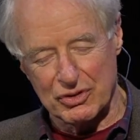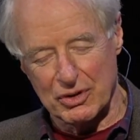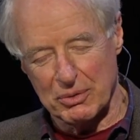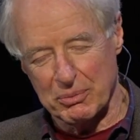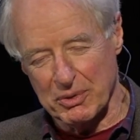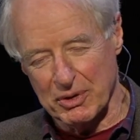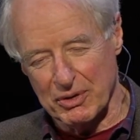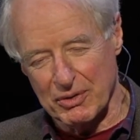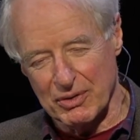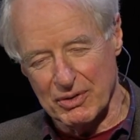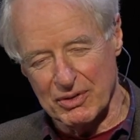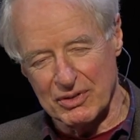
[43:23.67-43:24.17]

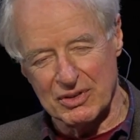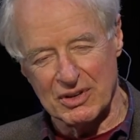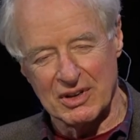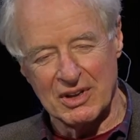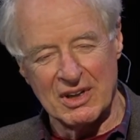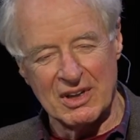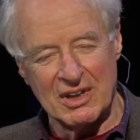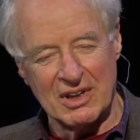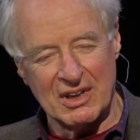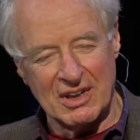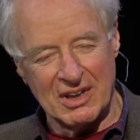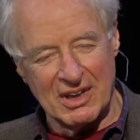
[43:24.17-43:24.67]
immigrant
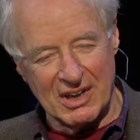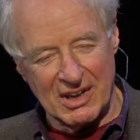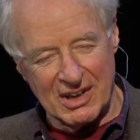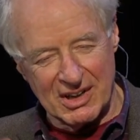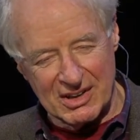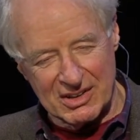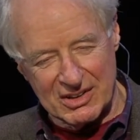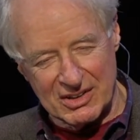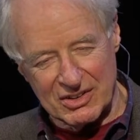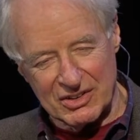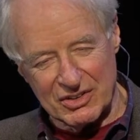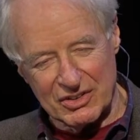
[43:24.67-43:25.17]

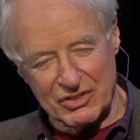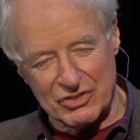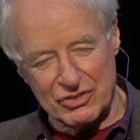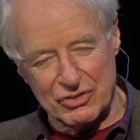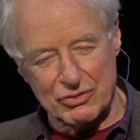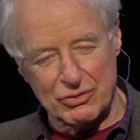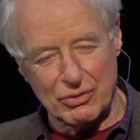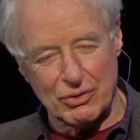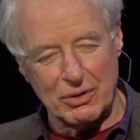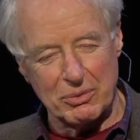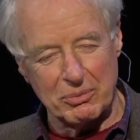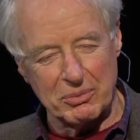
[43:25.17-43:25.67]
and an
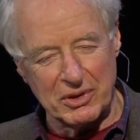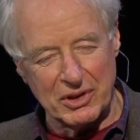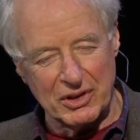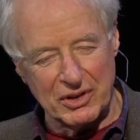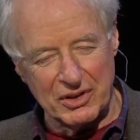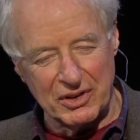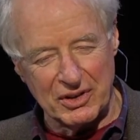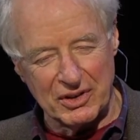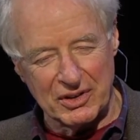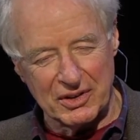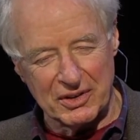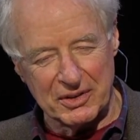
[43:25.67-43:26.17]

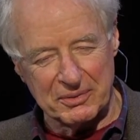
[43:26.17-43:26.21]
extremely